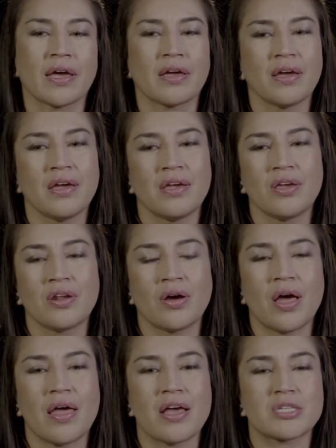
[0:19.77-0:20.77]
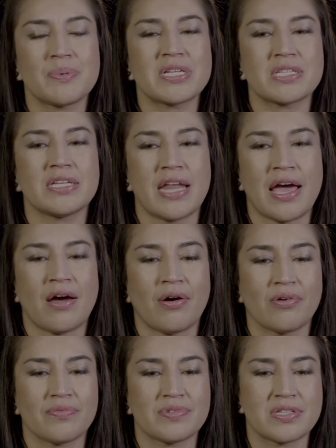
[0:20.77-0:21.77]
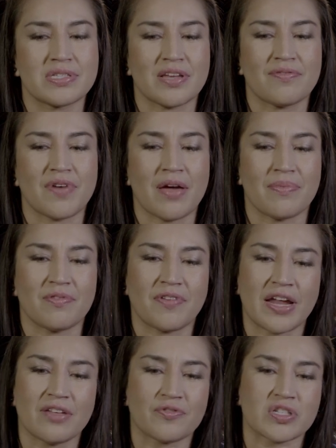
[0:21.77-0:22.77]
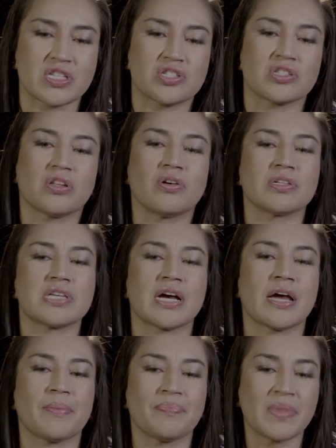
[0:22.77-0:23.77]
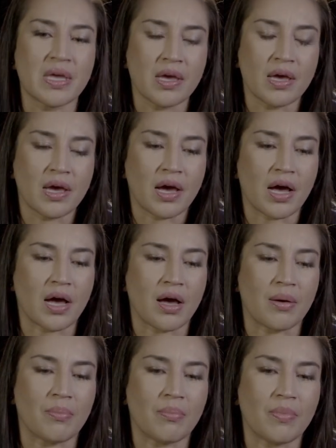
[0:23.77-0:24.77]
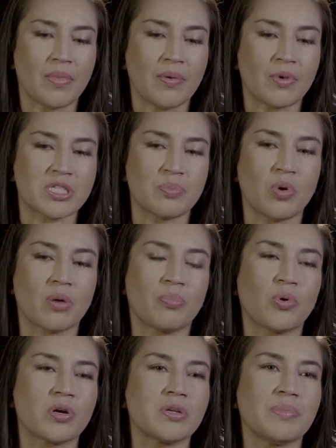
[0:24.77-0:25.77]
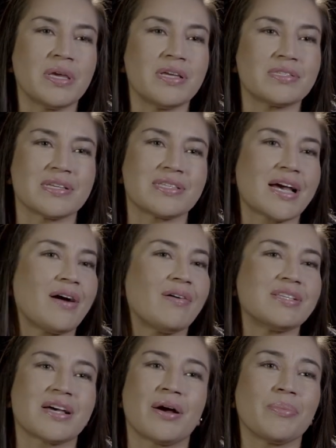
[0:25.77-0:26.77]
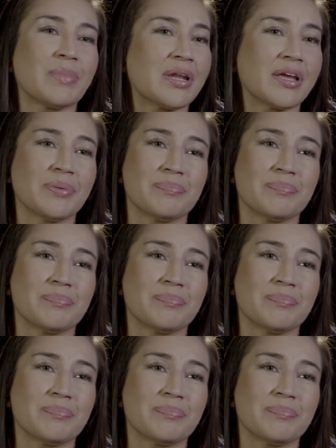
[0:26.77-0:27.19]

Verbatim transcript: like, you know, especially now since I've I've been fighting for such a long time. Um, what's more important to me is, is how is how I'm gonna